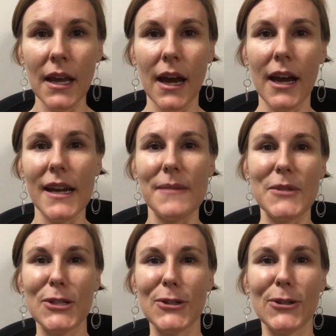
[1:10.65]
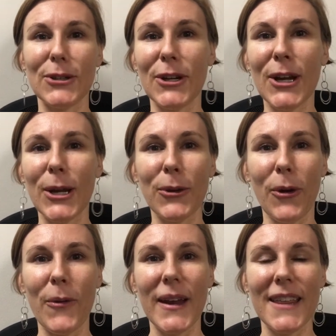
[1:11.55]
I am still learning and
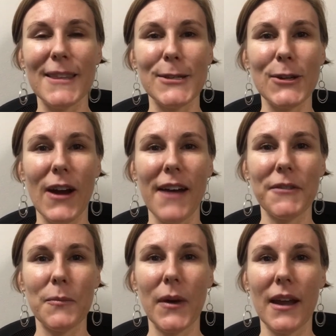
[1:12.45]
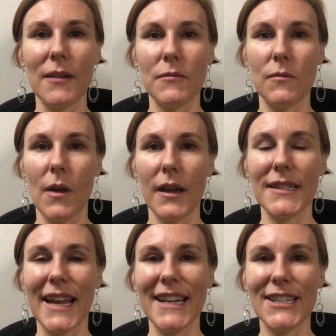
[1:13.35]
growing in this craft, but I'm
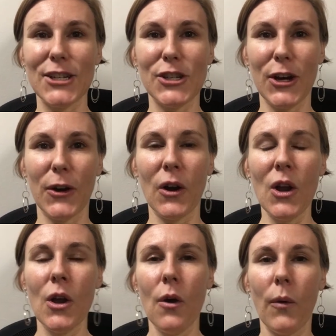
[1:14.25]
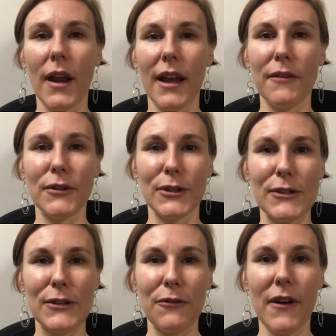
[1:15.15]
excited to share what I have learned
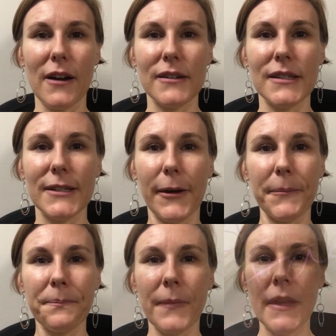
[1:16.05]
so far. So